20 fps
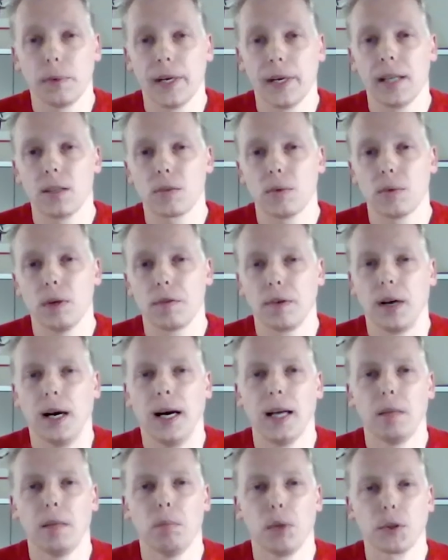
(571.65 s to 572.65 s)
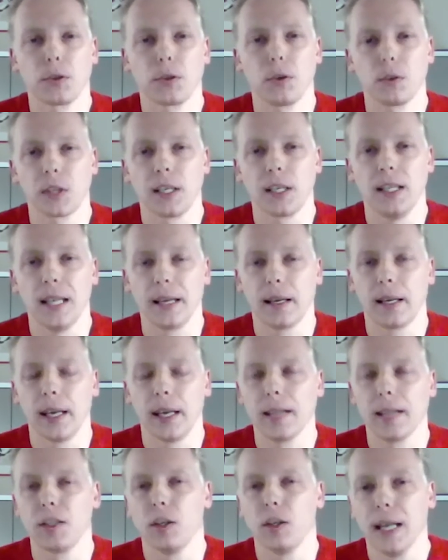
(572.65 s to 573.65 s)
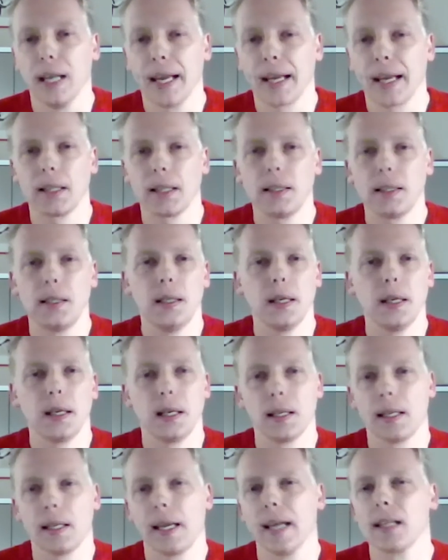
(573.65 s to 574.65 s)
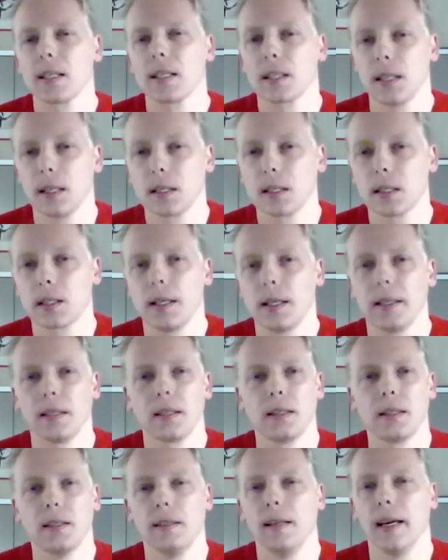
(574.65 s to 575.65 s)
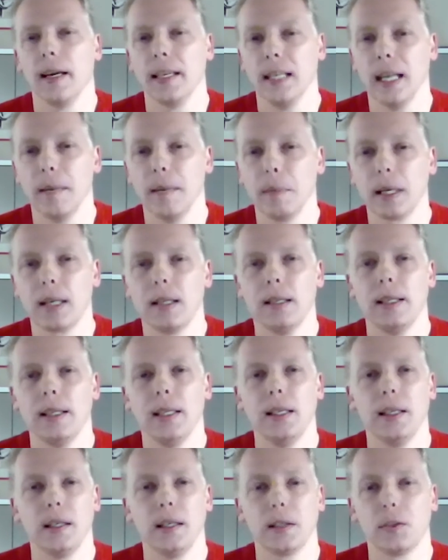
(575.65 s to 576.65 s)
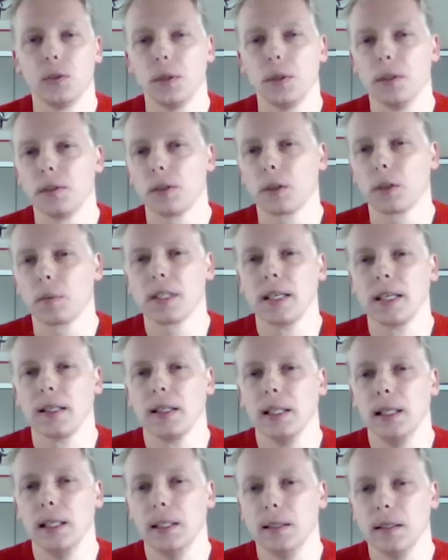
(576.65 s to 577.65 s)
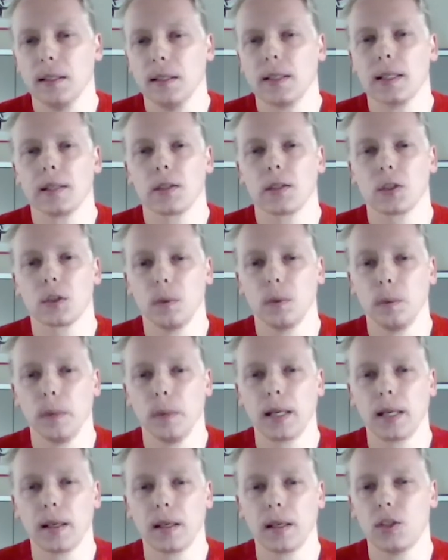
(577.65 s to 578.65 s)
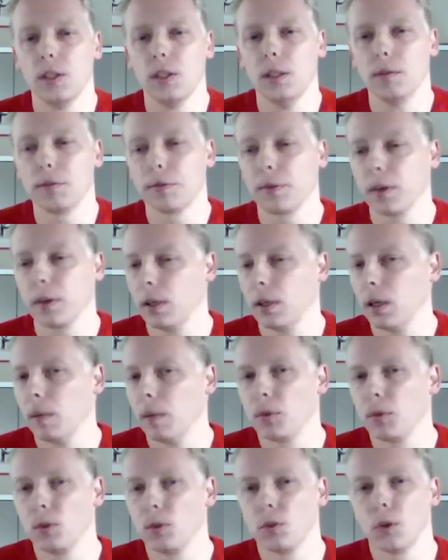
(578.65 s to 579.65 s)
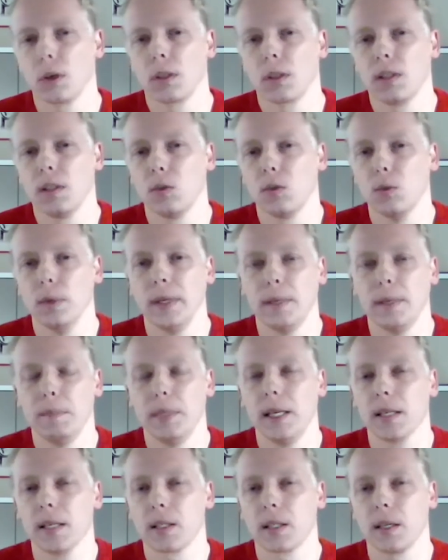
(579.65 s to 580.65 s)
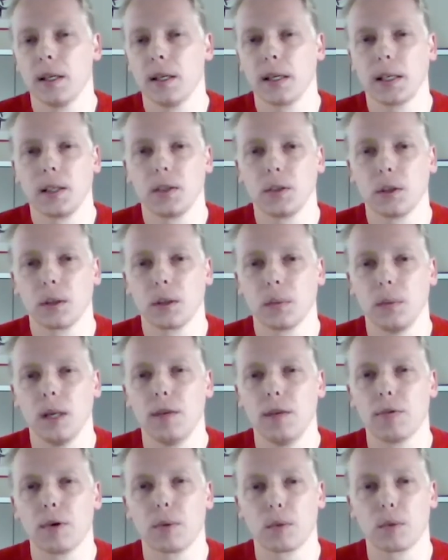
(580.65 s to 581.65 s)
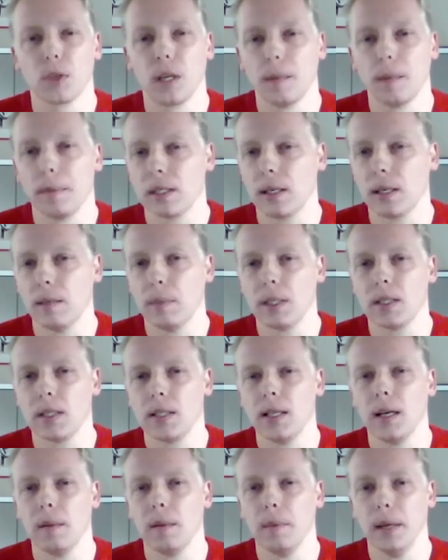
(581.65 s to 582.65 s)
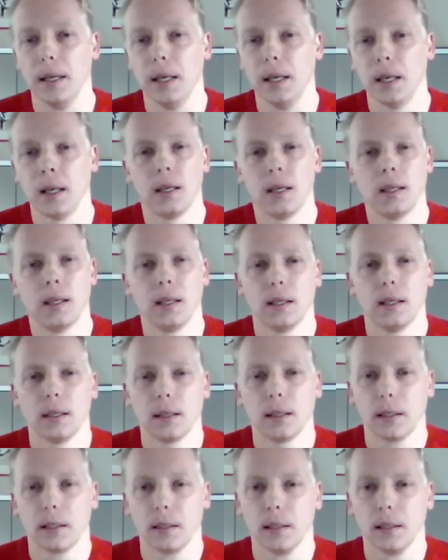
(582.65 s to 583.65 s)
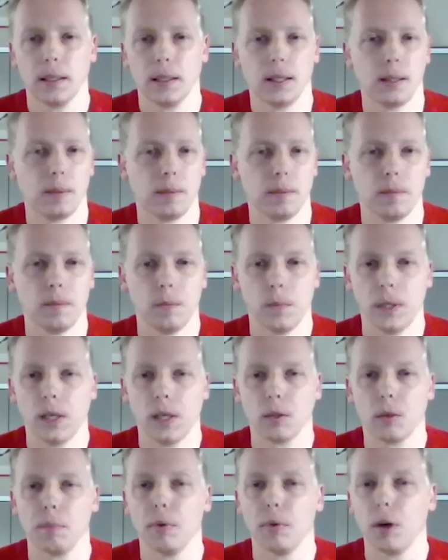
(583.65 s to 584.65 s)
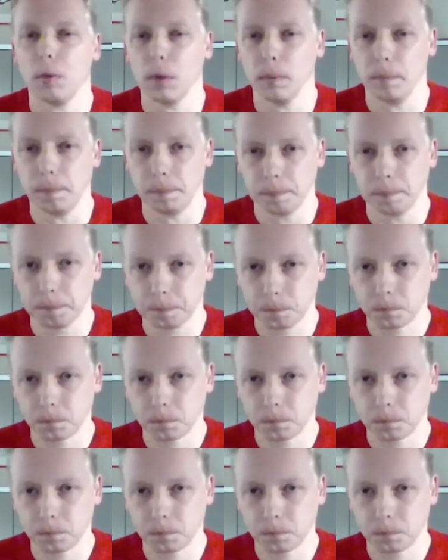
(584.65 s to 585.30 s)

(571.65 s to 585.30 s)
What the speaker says: range with high multi-code granularity, and it gets assigned dynamically to the terminals that need it. So we can achieve up to 32 APSK return waveforms on MXDMA. Without a problem.